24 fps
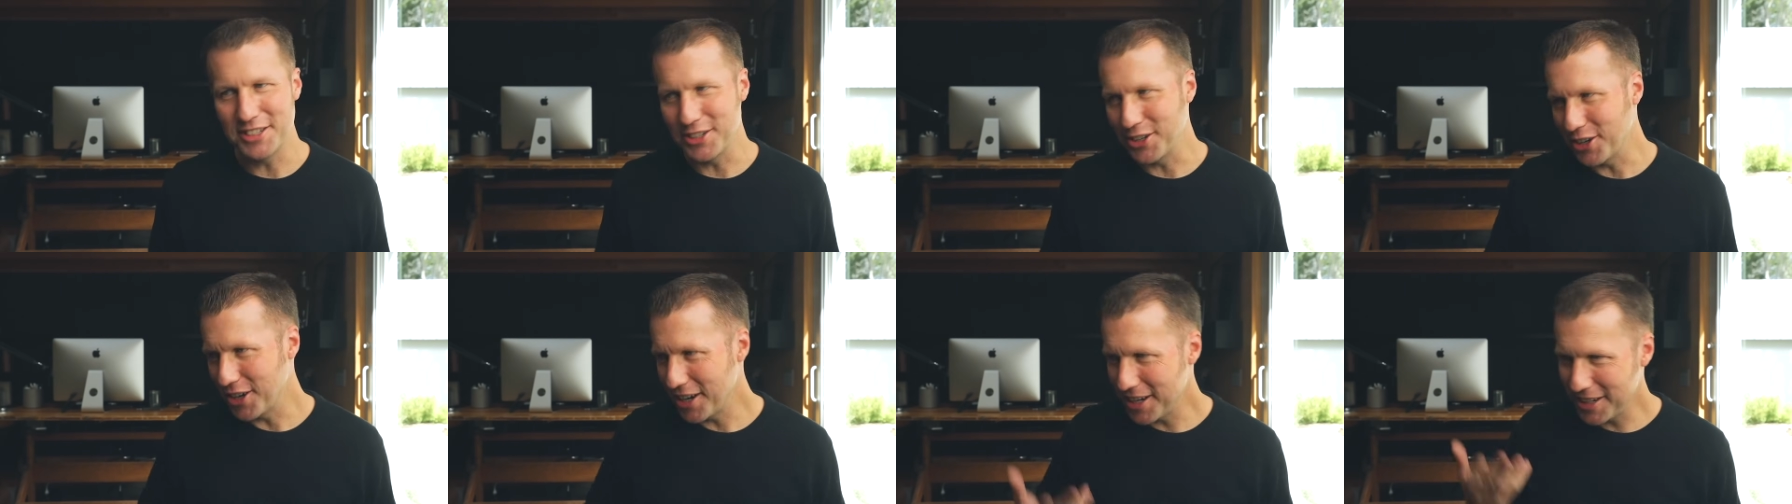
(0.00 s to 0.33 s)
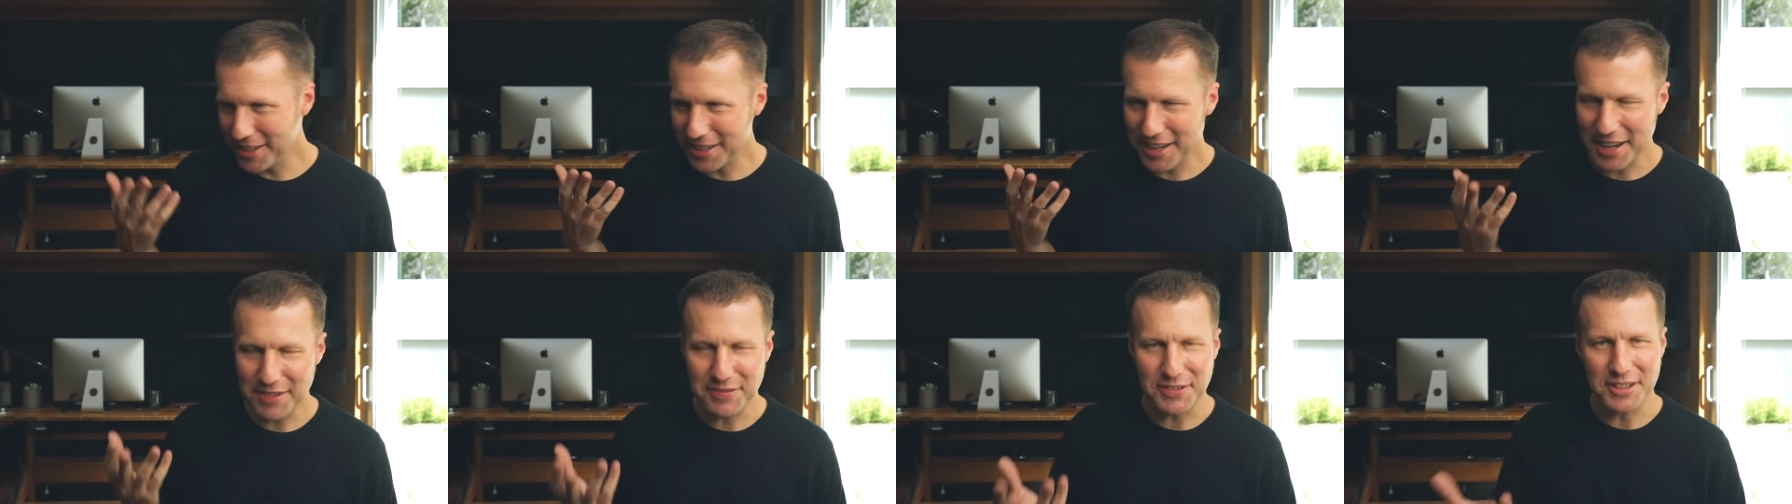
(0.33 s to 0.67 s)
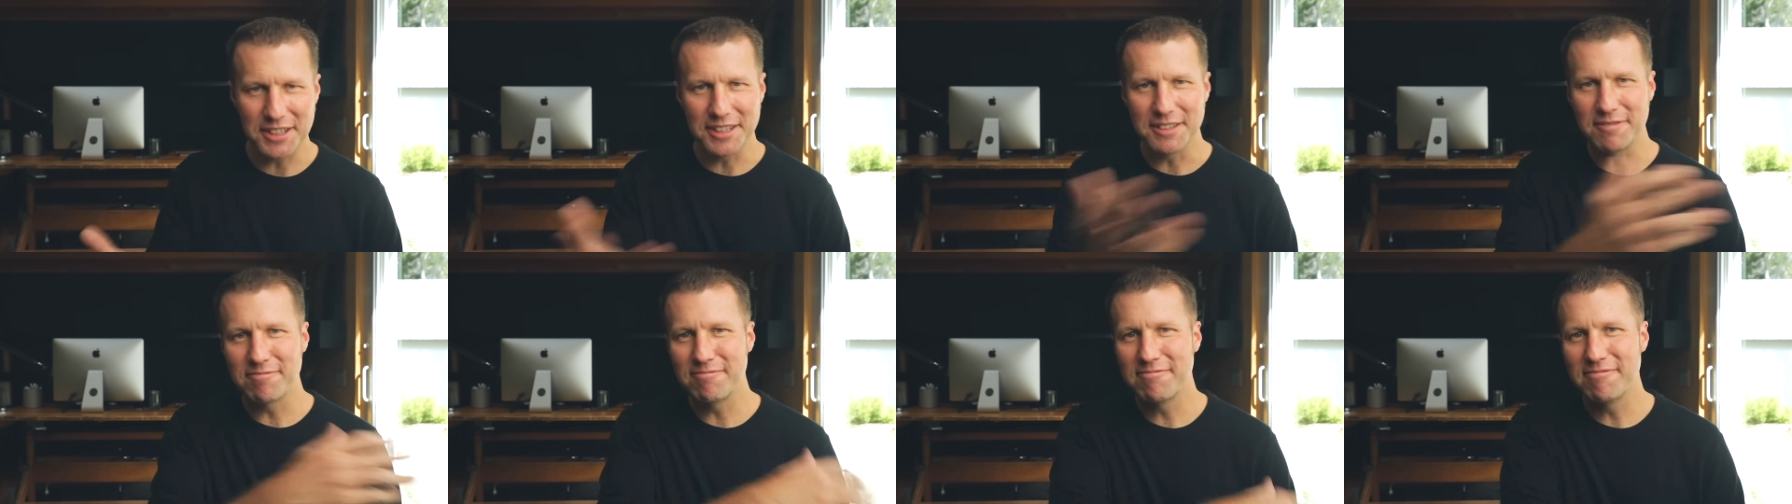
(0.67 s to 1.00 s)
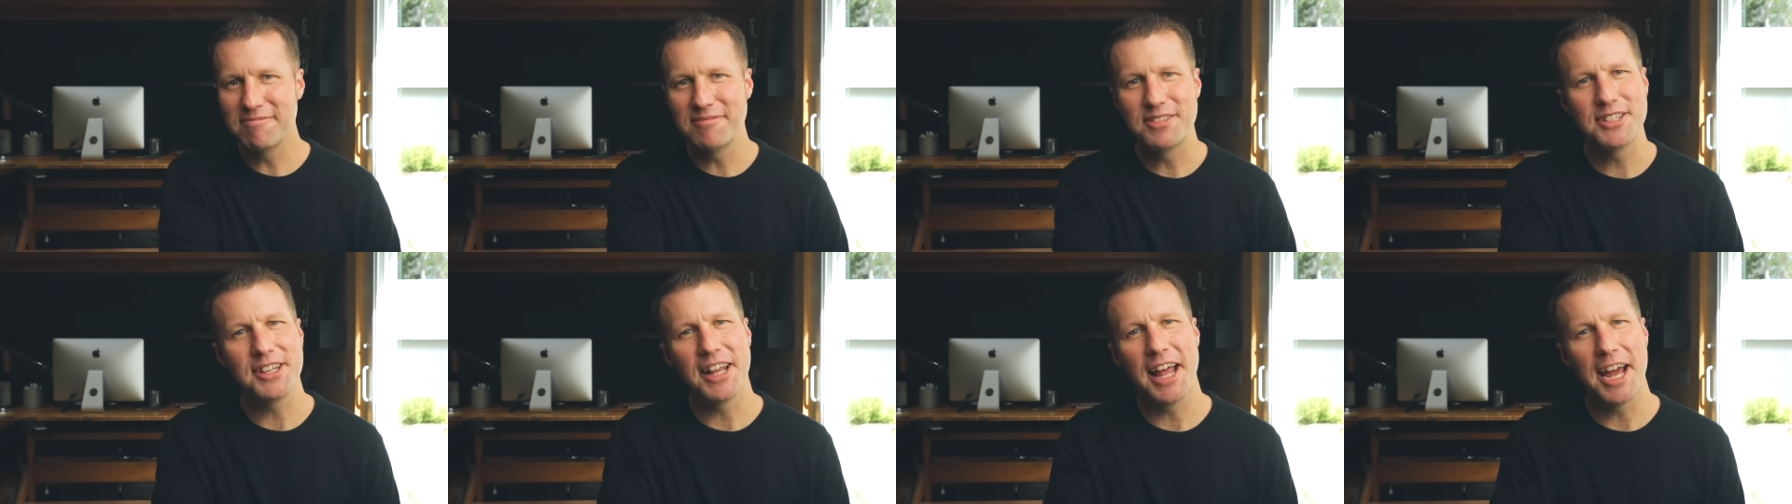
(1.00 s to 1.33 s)
You know, I didn't have to
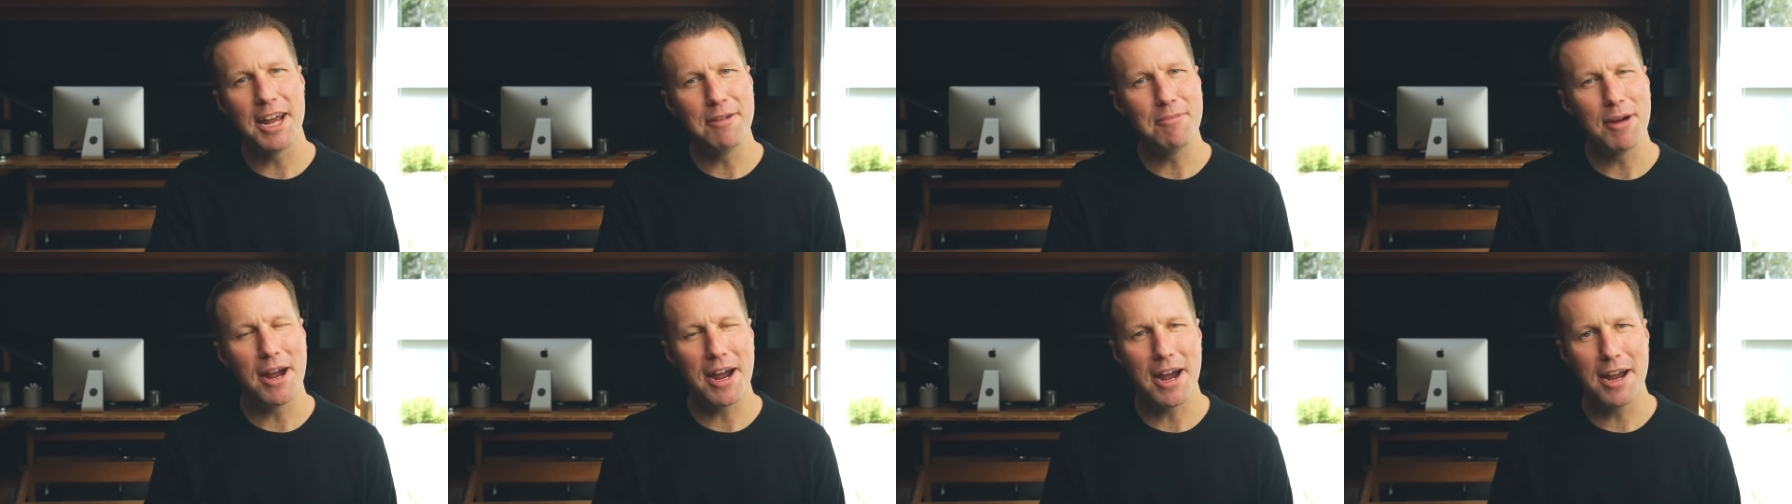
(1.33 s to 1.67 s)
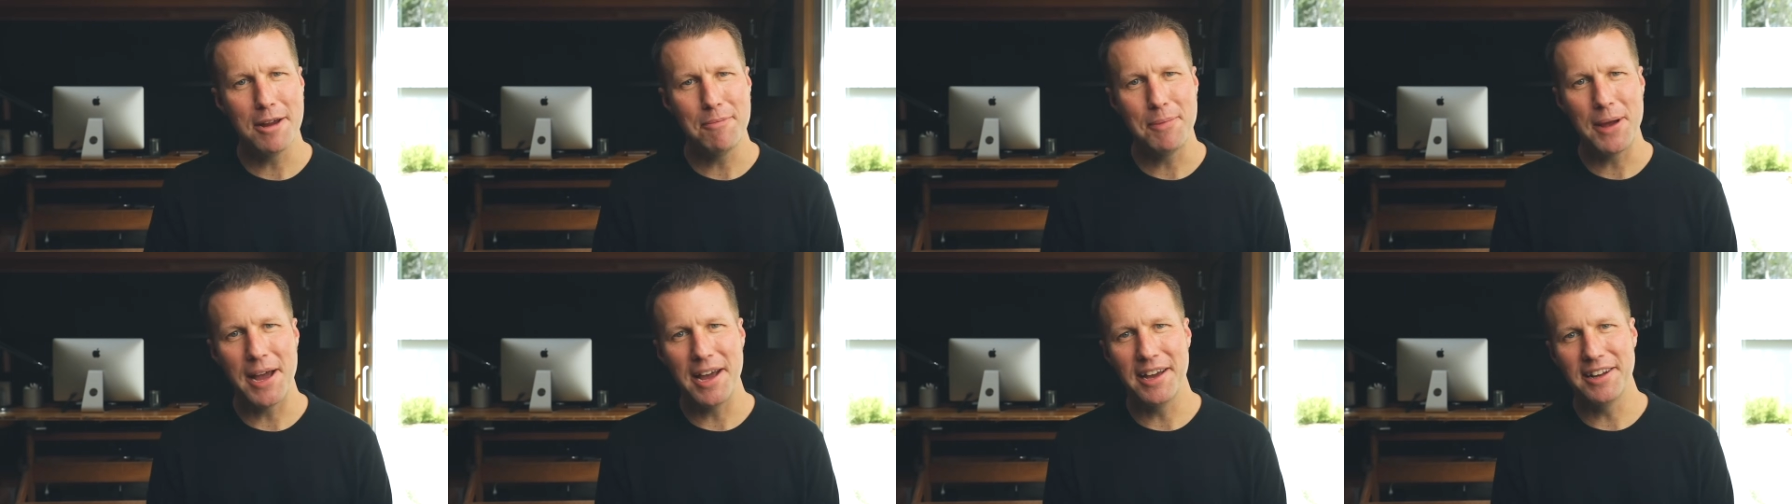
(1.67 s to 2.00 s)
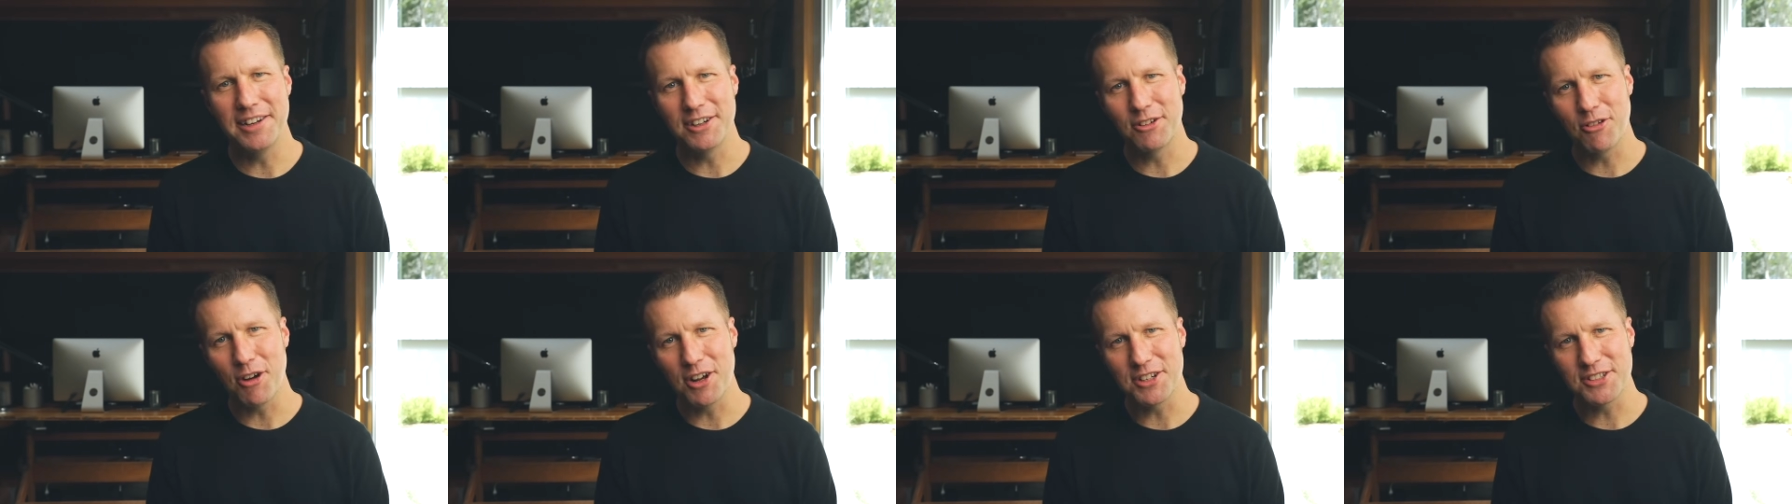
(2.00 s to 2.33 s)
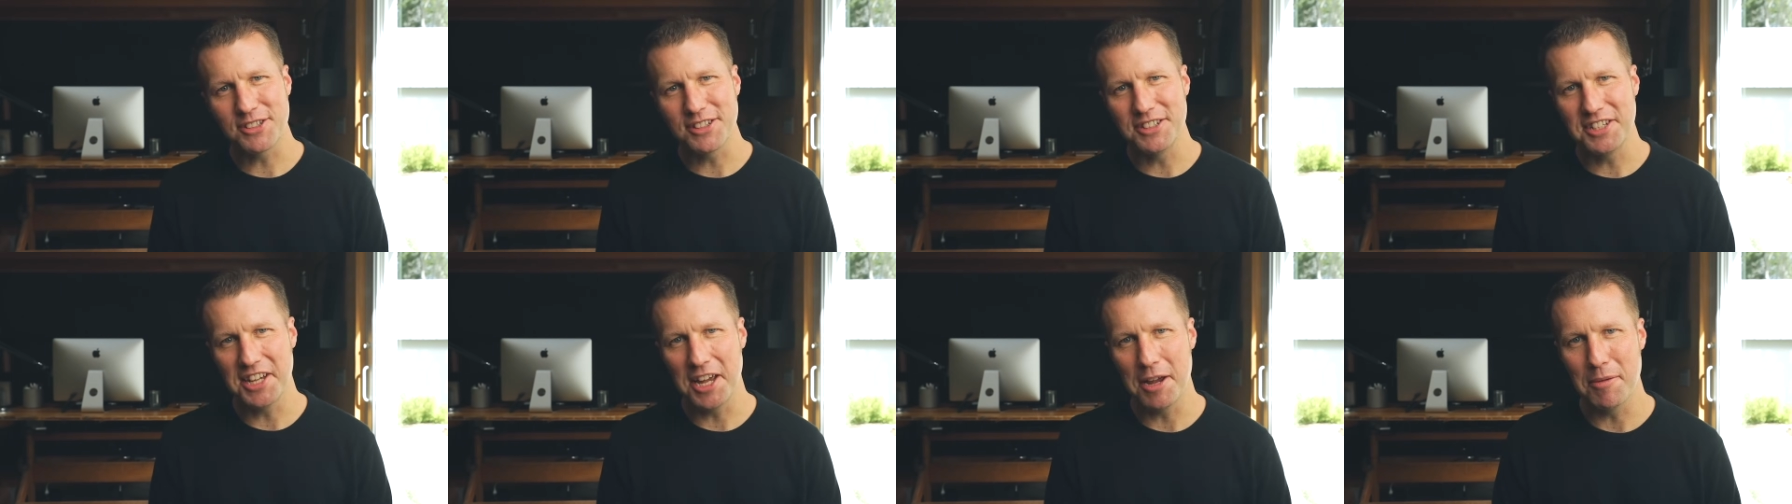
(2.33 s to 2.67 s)
slide my iPad across
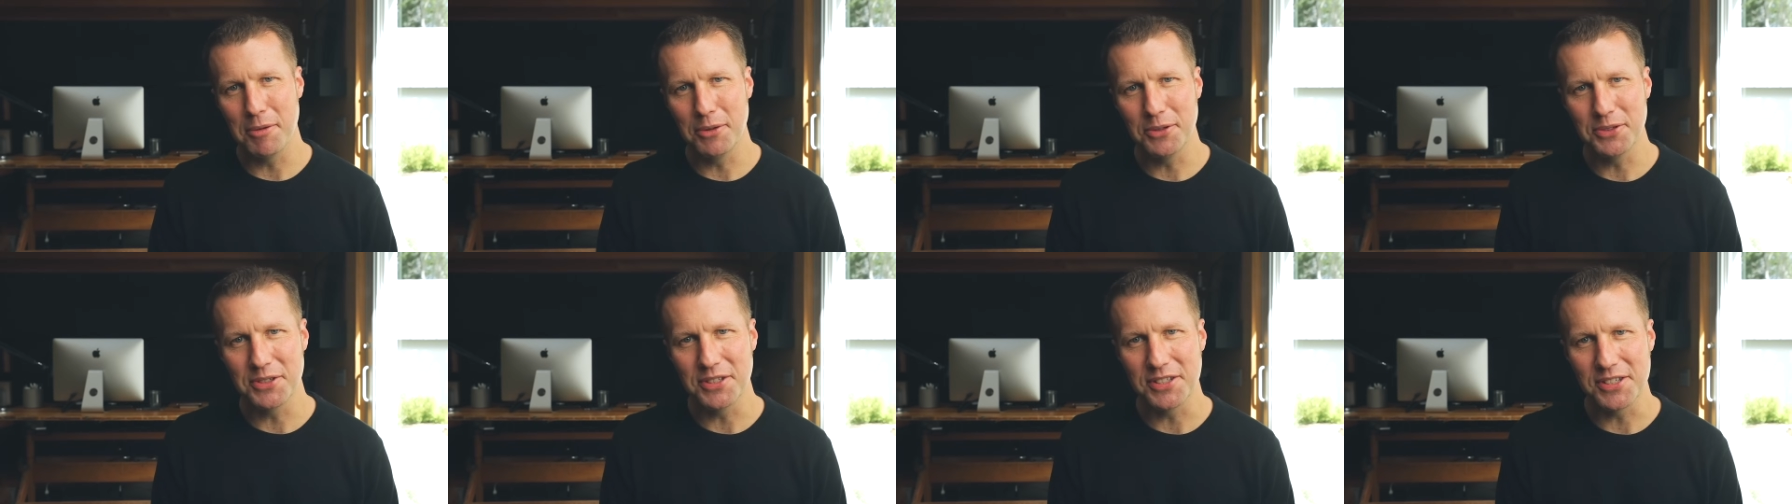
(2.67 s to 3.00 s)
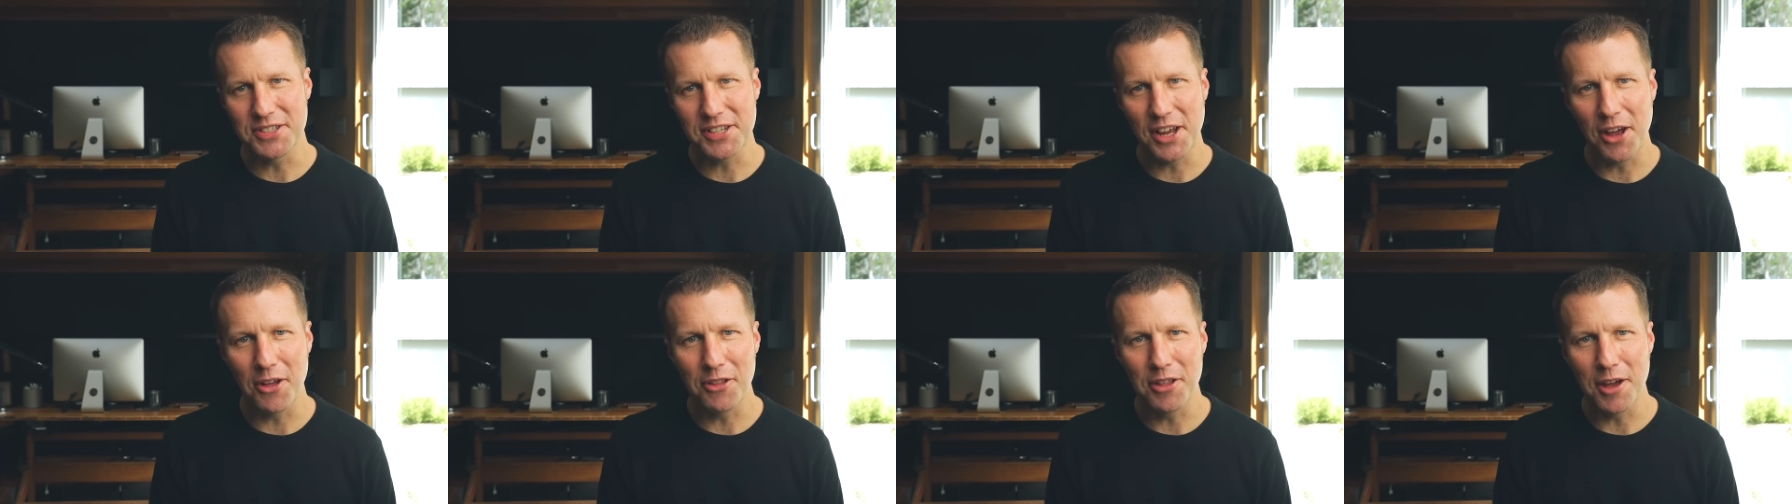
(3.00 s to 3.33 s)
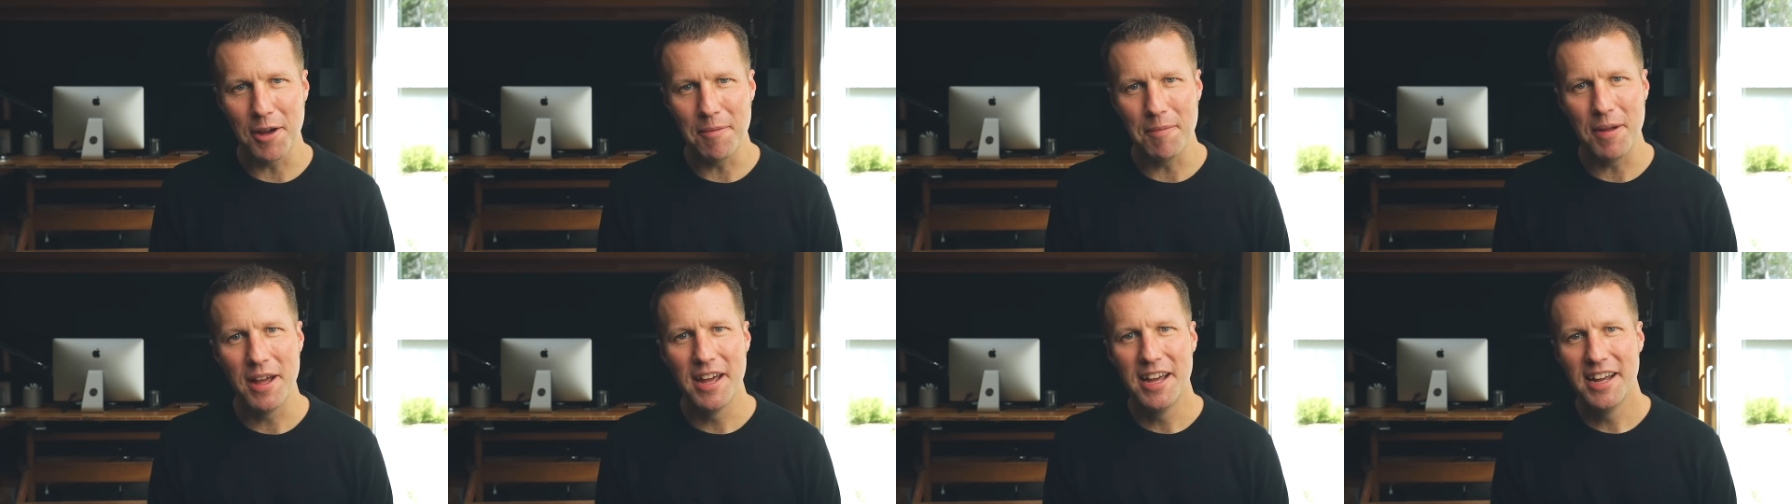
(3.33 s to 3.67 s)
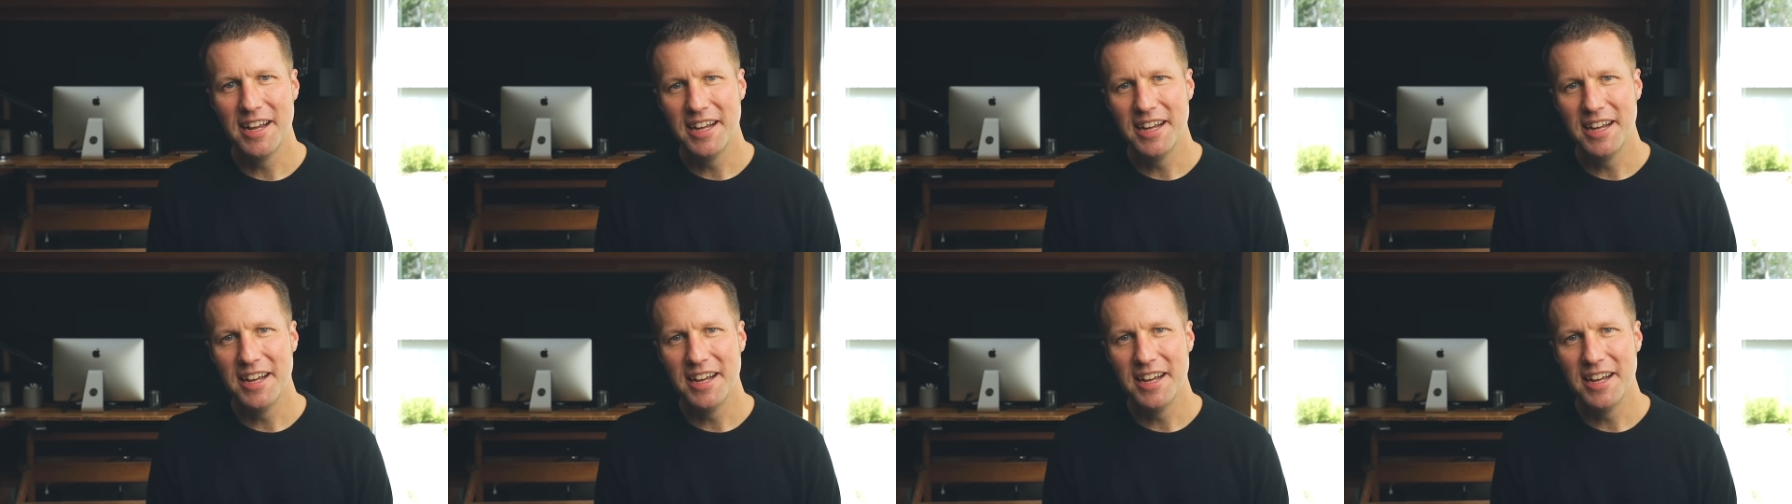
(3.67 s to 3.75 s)
the table to sell them.